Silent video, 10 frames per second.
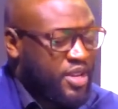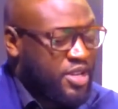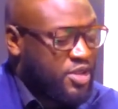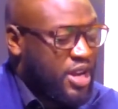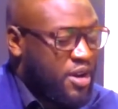
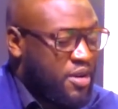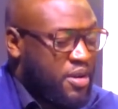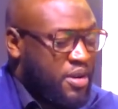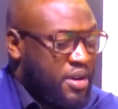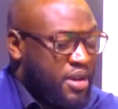So now,
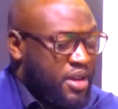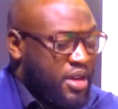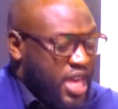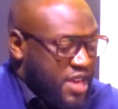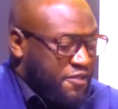
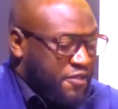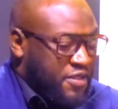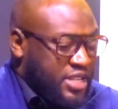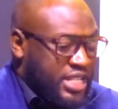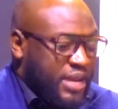if
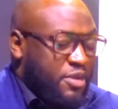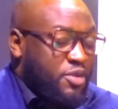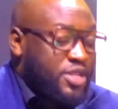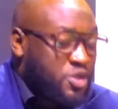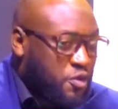someone
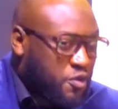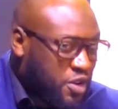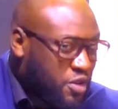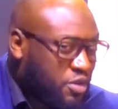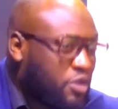wants to
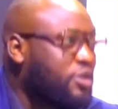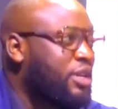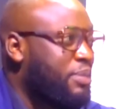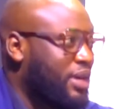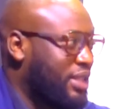feel good
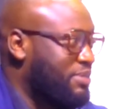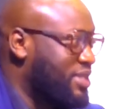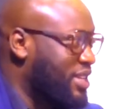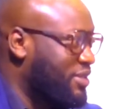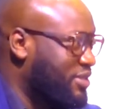about
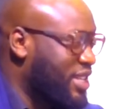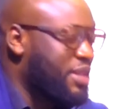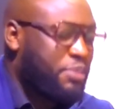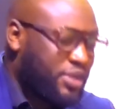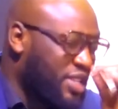themselves and they
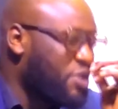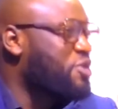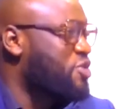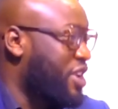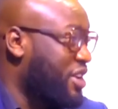put a
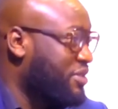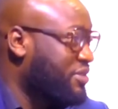nose ring,